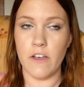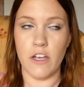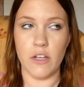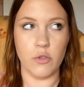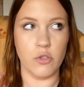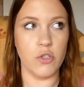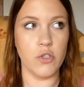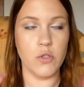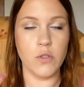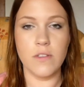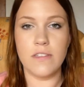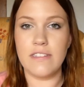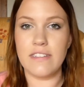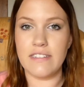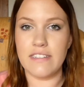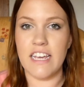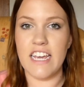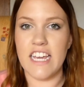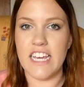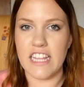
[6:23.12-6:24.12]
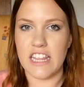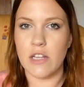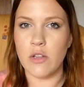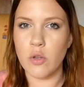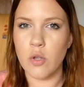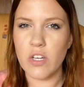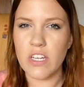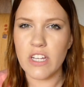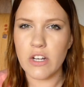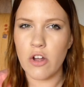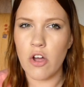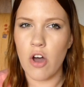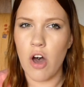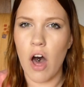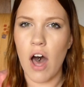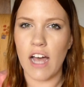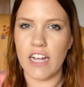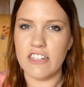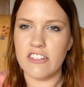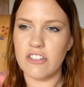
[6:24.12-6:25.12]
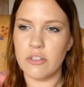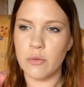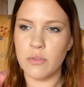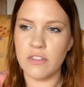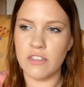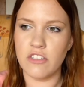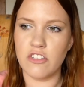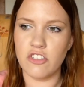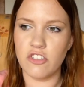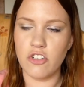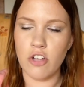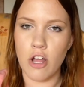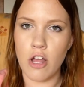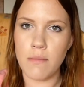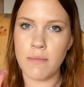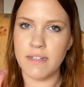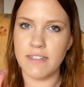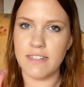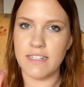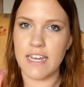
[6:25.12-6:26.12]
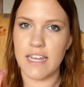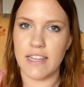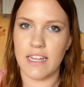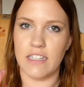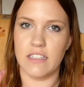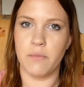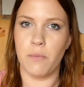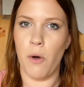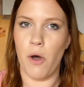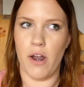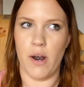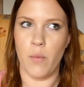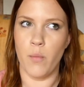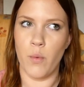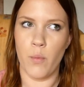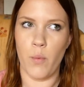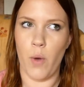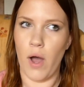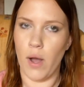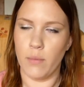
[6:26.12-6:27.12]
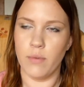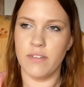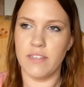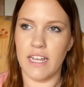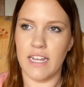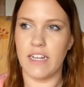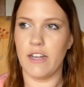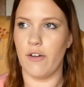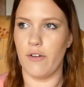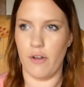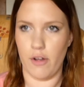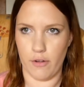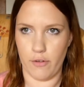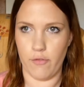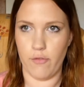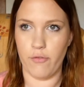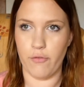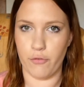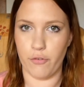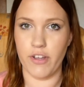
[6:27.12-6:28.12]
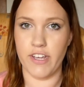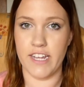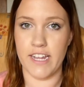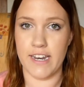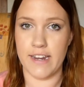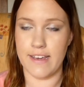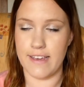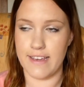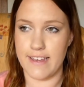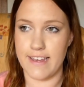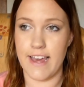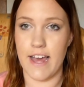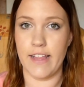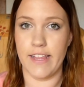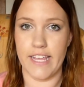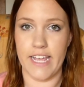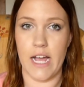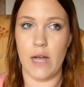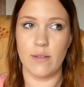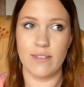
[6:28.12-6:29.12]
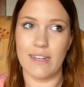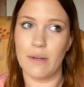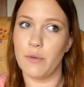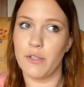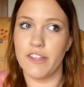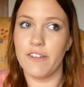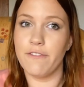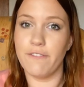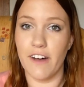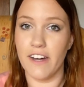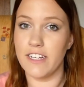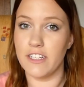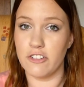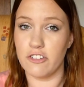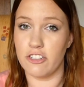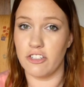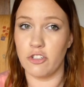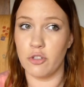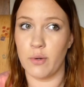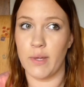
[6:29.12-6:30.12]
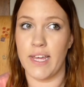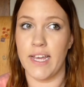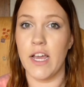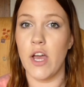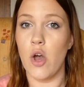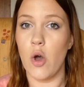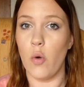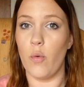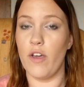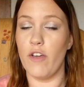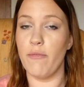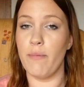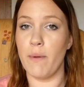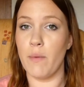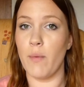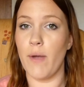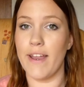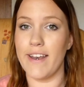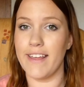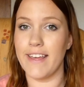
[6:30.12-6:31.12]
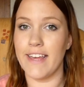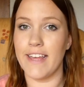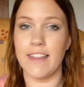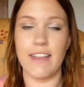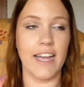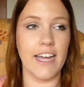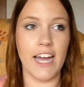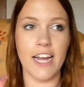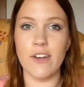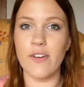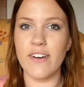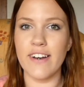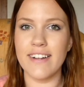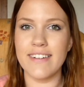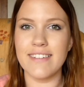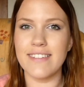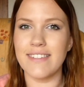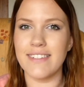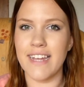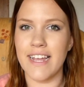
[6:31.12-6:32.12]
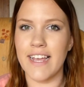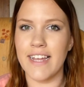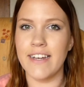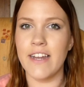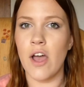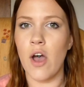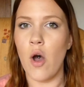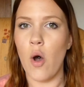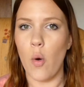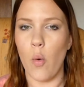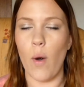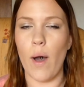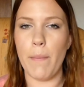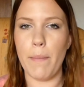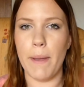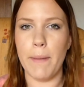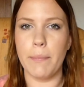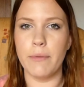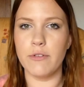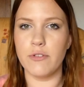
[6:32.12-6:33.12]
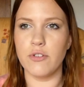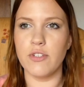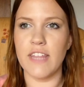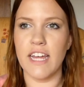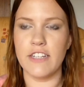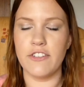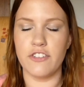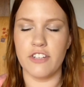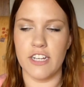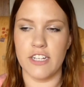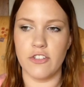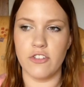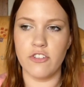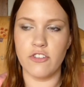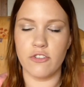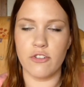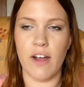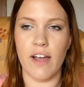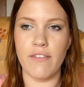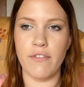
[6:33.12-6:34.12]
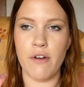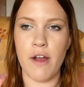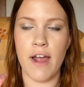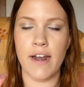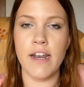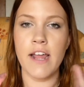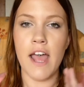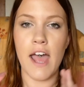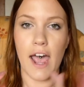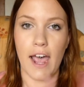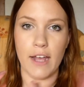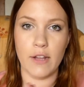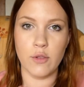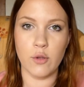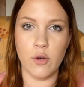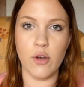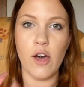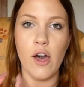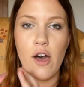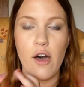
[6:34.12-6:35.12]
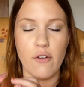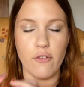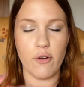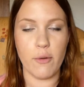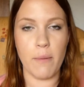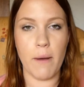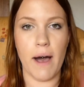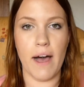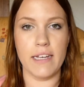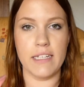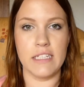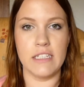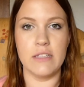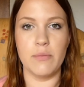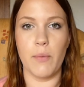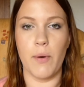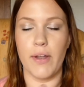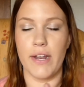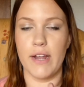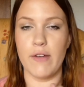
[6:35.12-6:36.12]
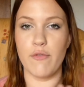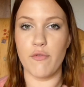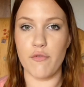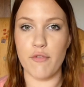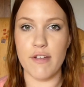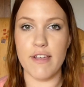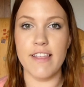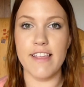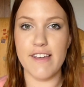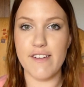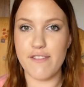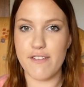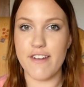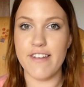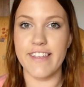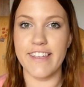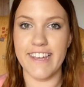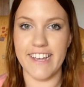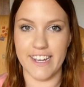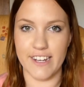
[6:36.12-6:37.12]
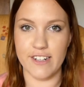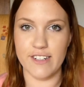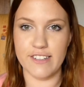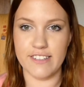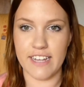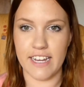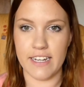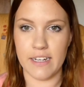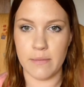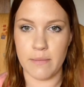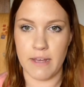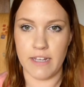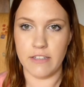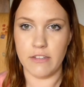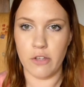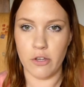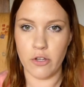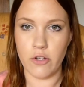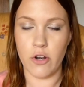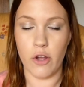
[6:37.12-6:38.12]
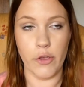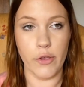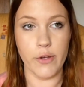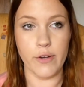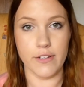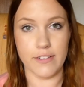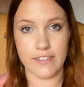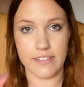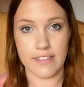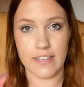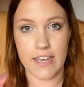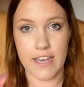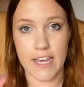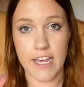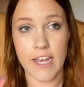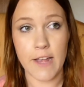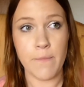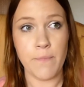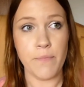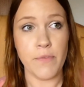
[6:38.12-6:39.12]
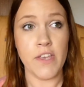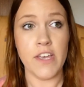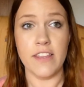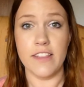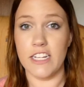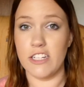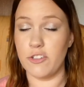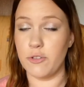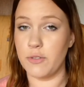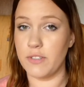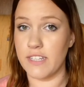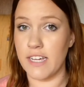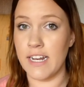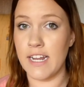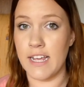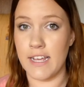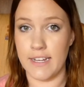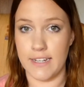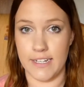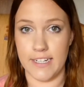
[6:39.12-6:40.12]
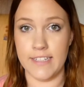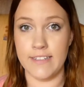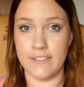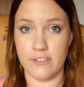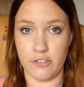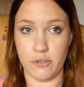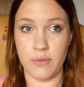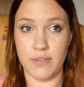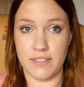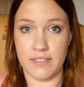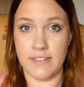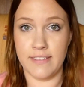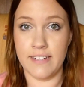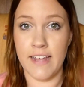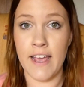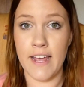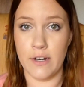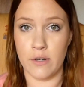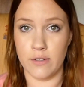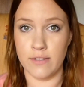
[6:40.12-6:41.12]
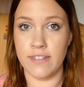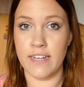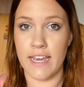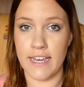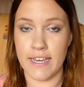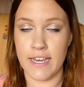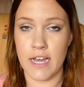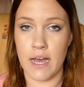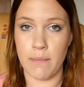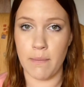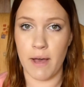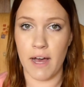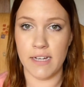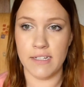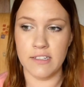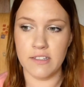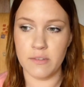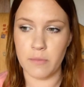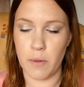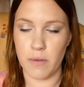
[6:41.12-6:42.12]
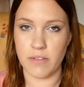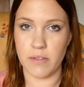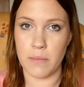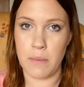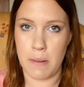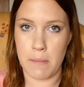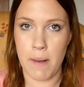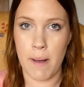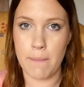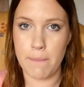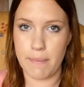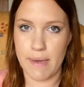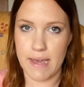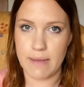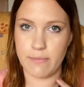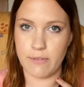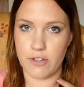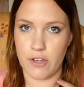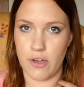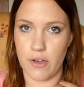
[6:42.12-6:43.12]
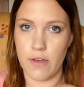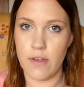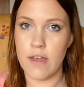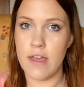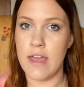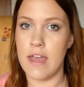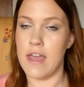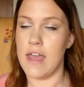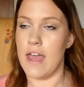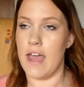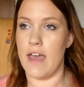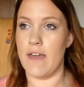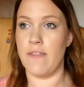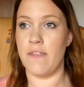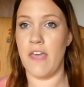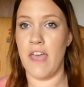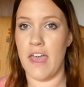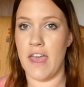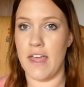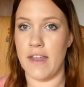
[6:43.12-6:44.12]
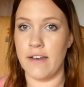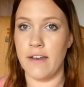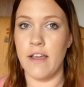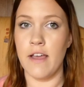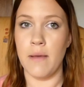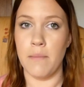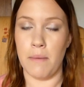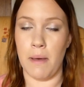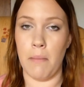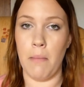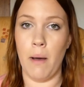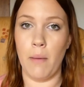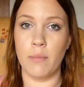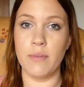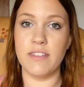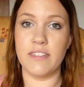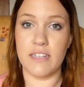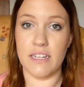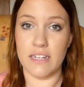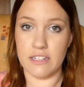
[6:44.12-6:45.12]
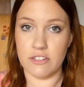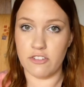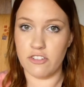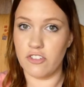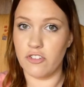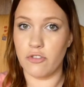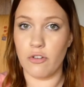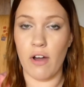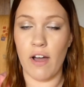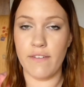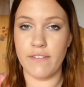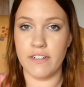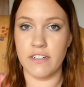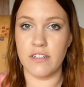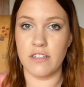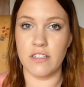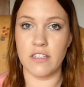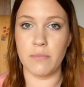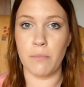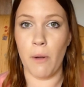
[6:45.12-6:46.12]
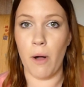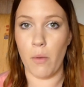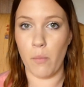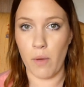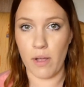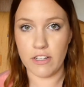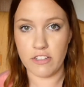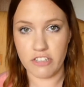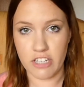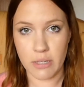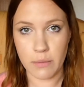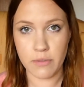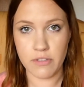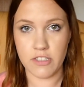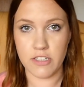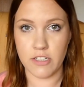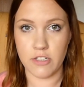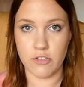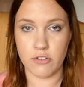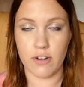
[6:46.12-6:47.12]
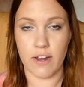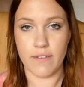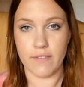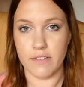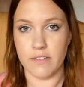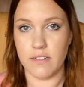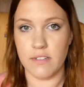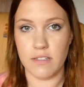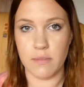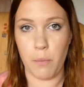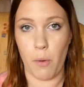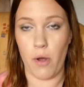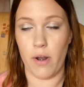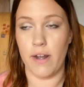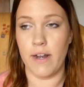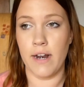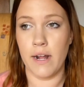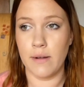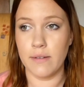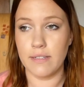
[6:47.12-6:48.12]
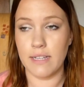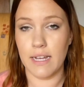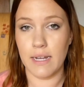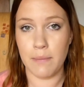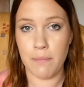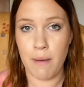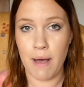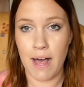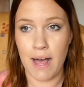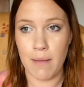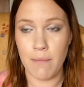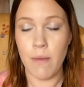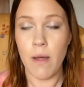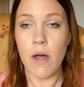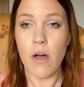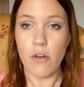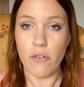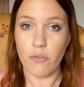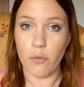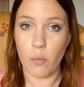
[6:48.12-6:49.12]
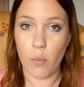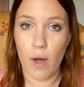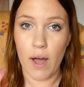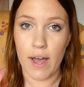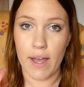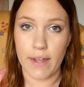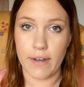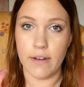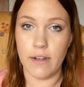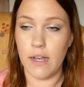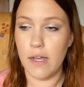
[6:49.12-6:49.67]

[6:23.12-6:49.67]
you could see the look in her eyes. She was determined to get that spot, and I was like freaking yelling. I was like, what the fuck is she doing? We've been waiting here. Like, I don't understand why people do that shit. Just drive around and look for a parking spot. It really, really irritated me. So, you know, you could see that she was intent on taking our parking spot. So my mum beeped her, and then my mum was going to just drive into the spot while she was going to drive into the spot. And I was like, Mum, for one,